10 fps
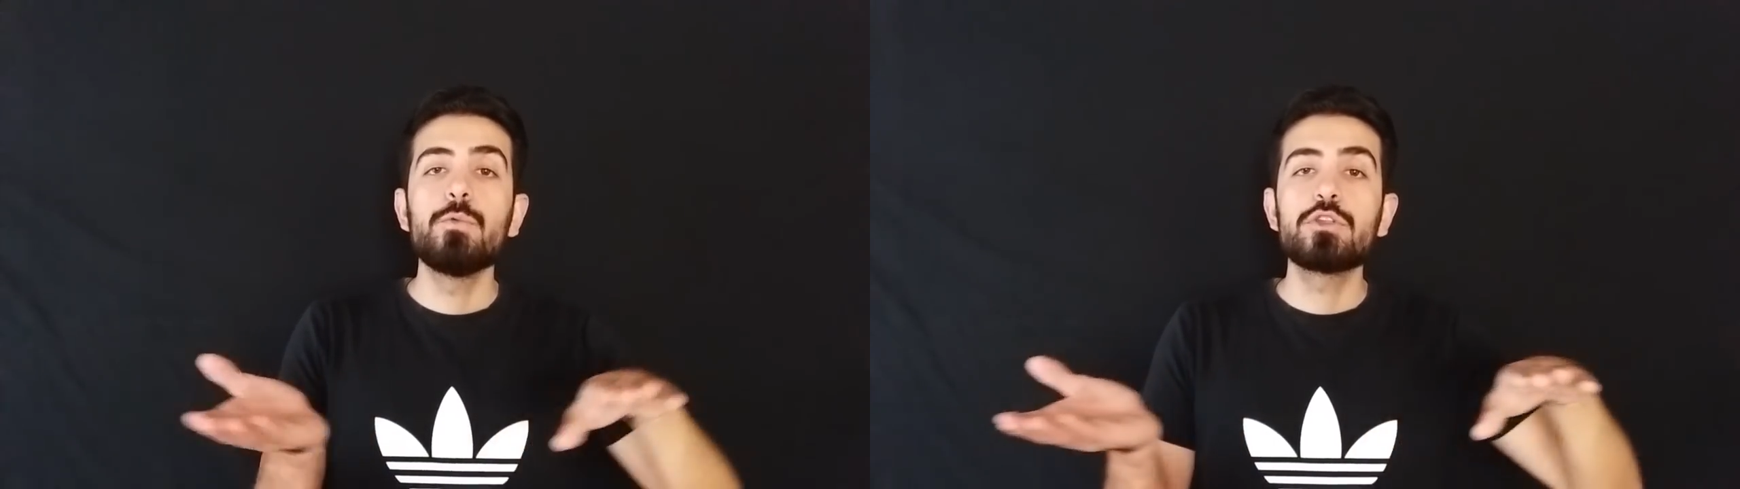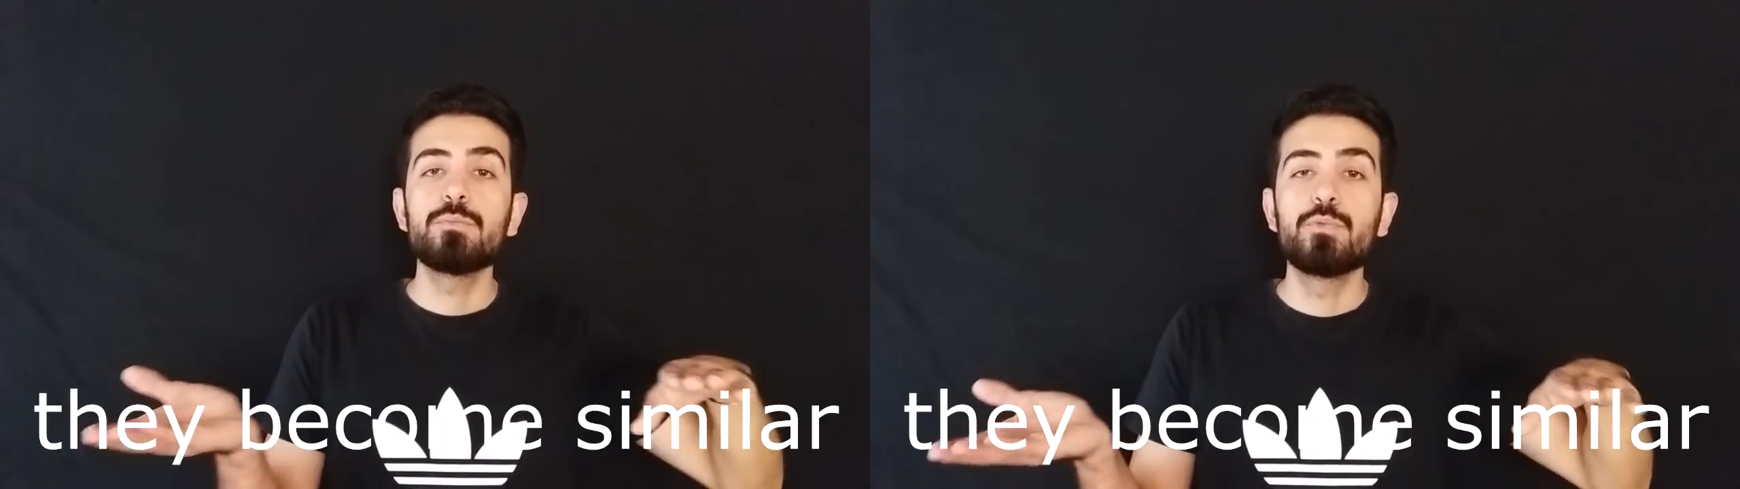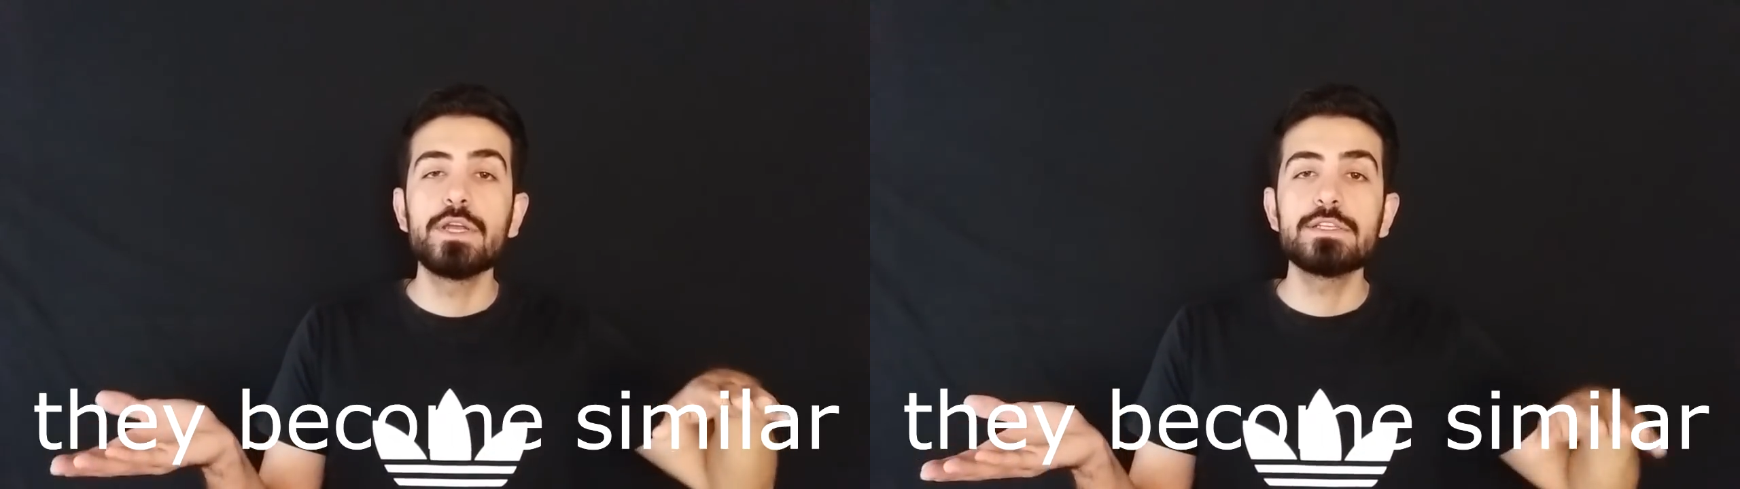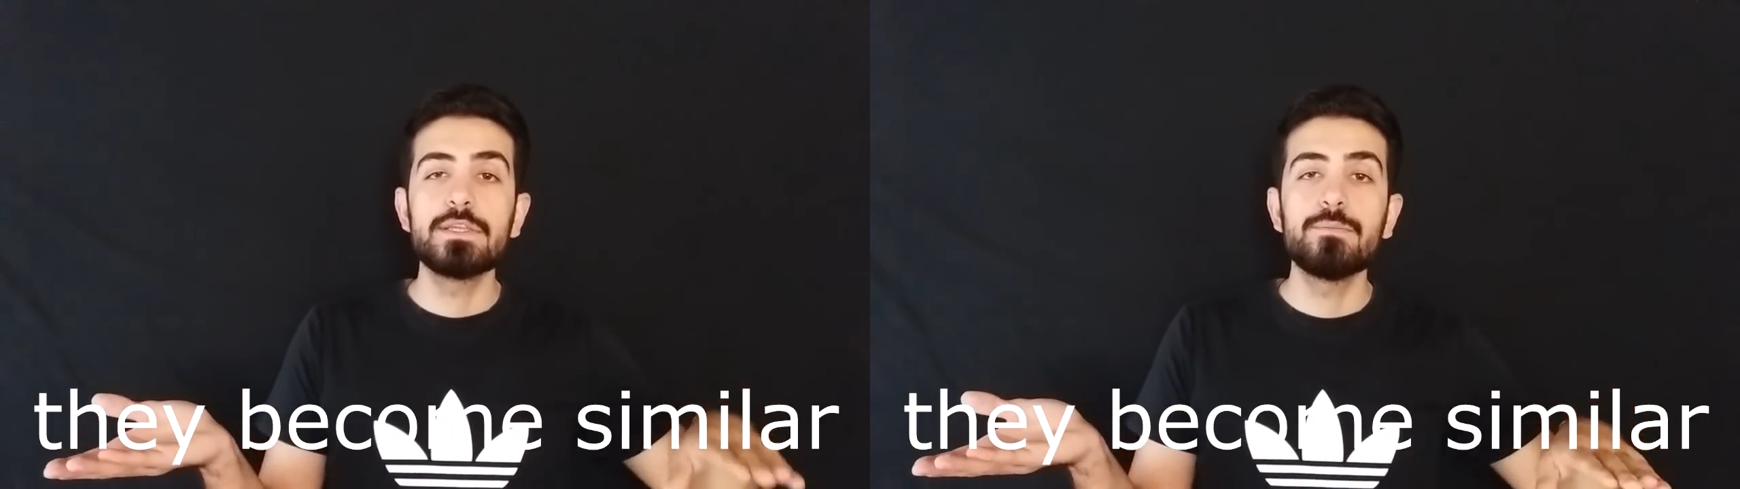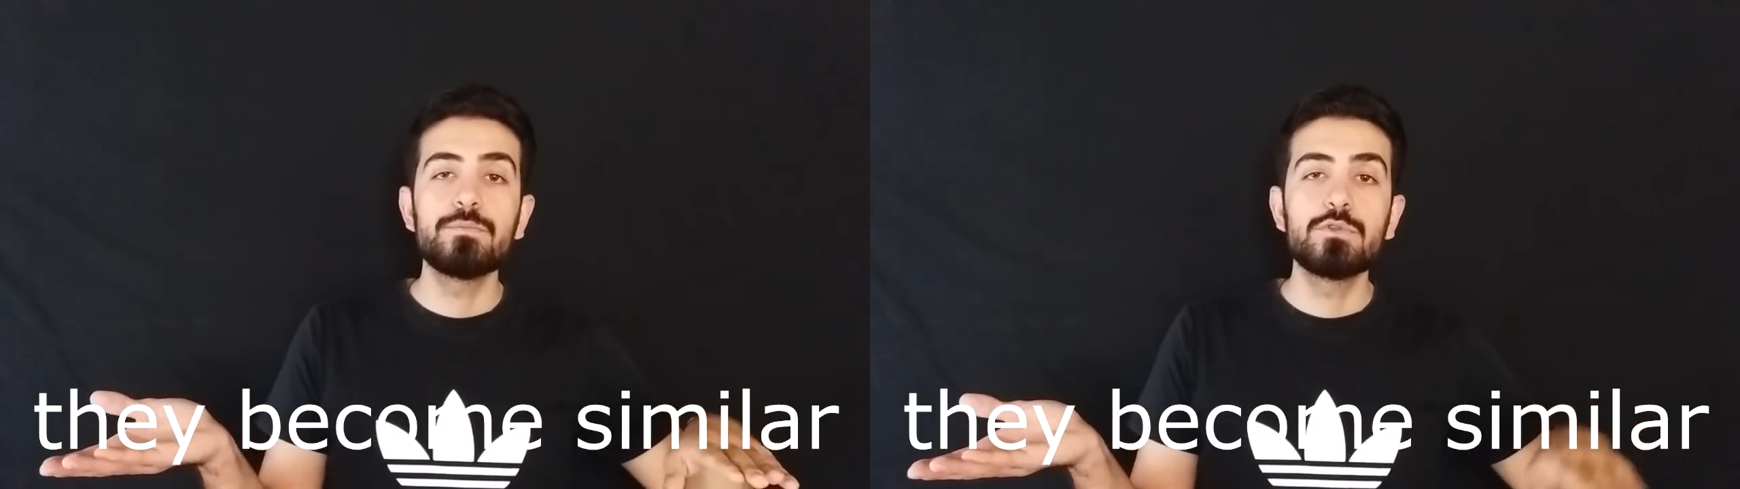which brings
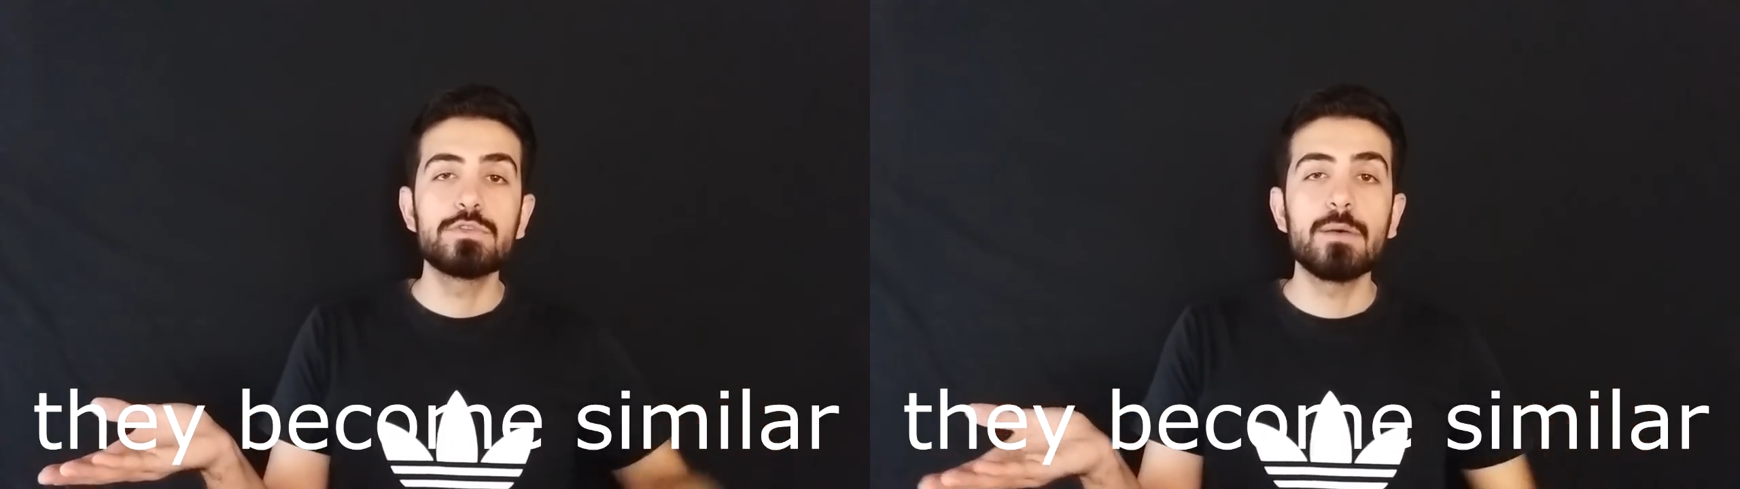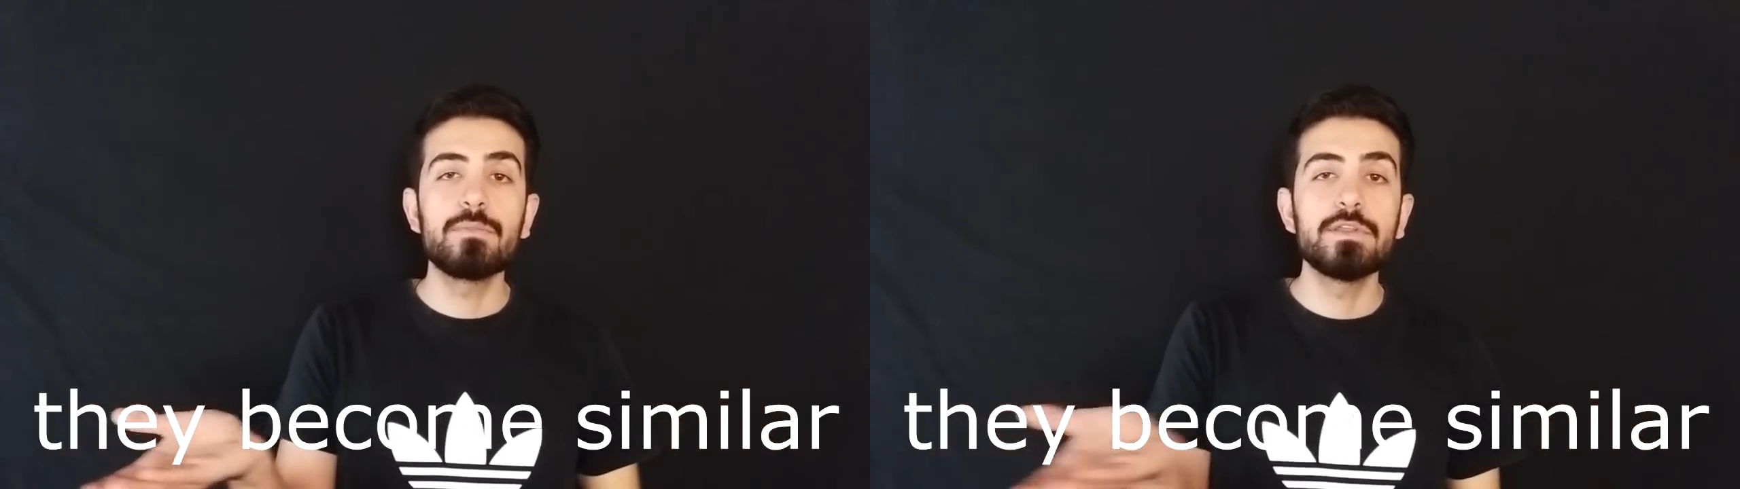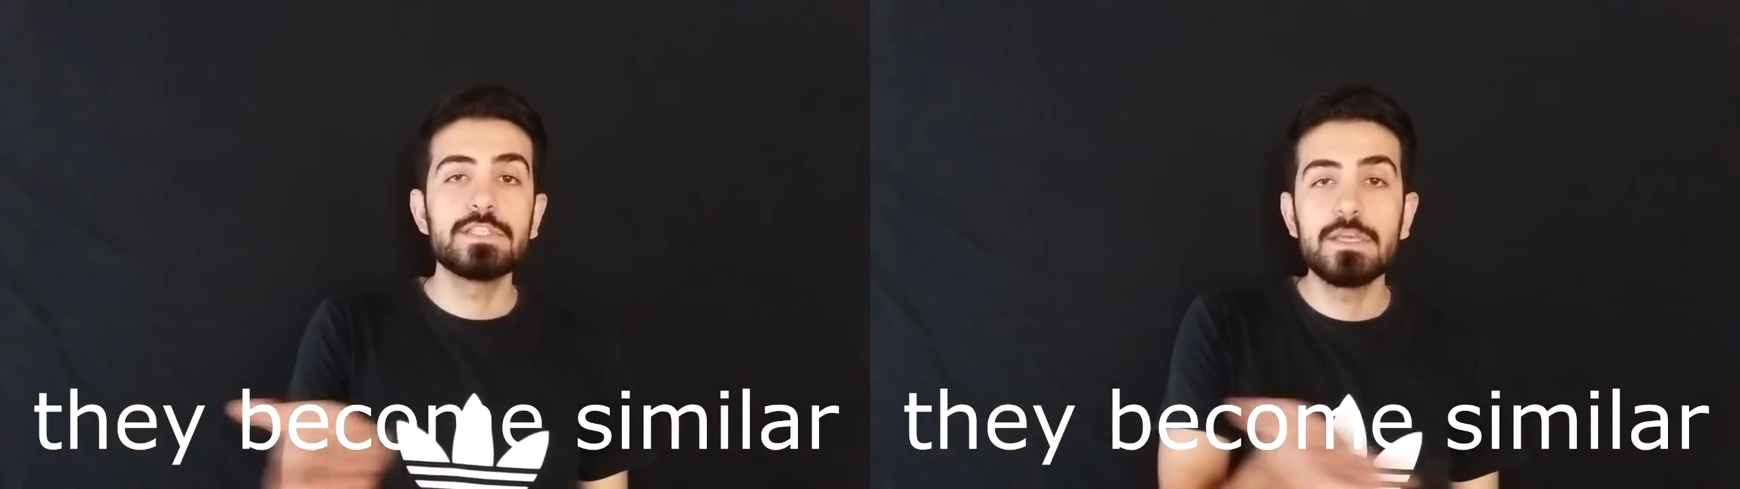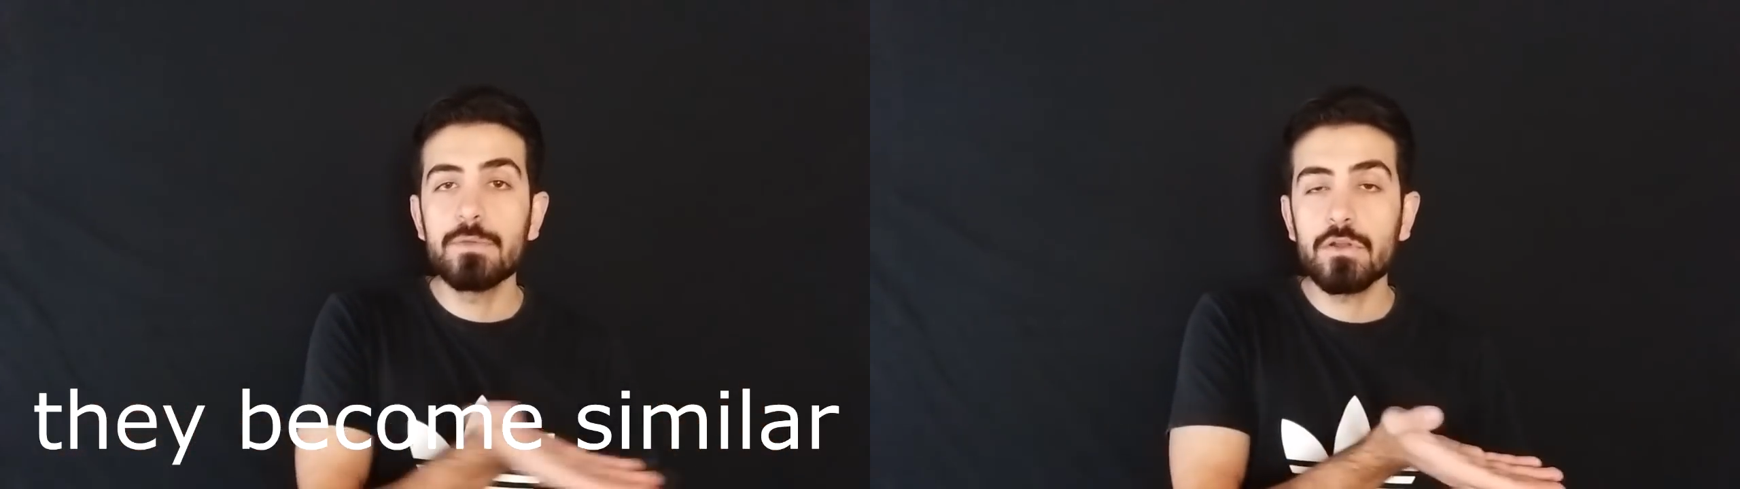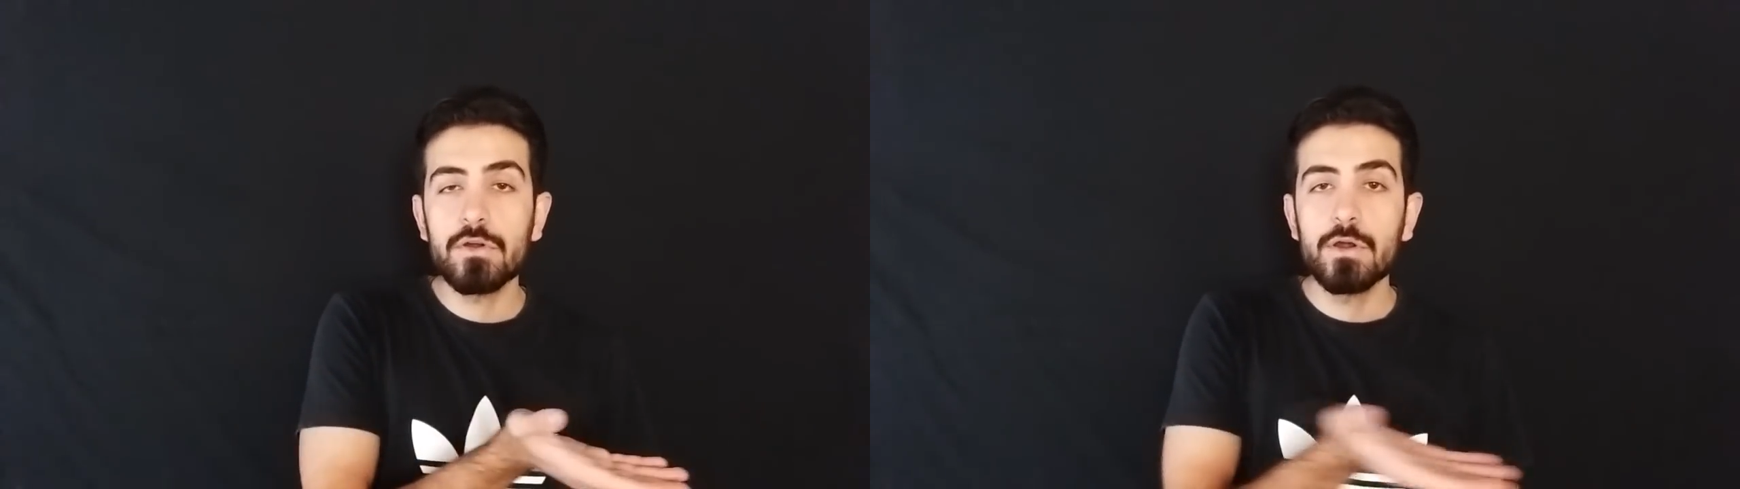them to something
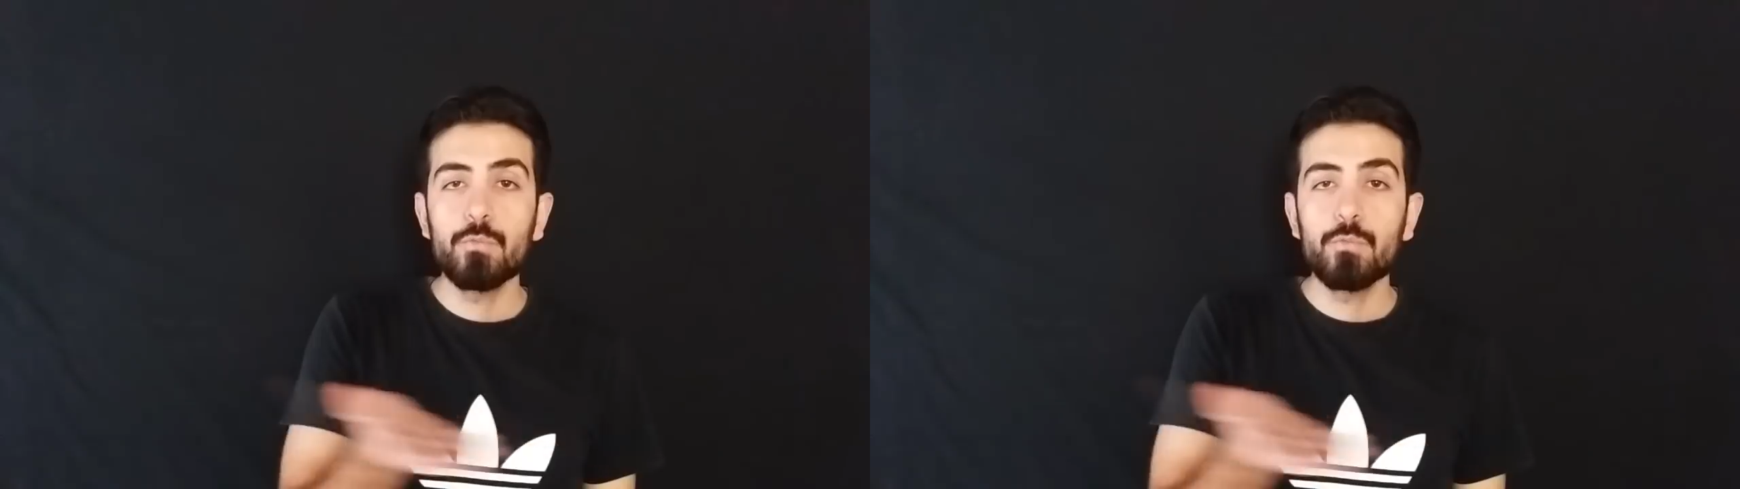similar.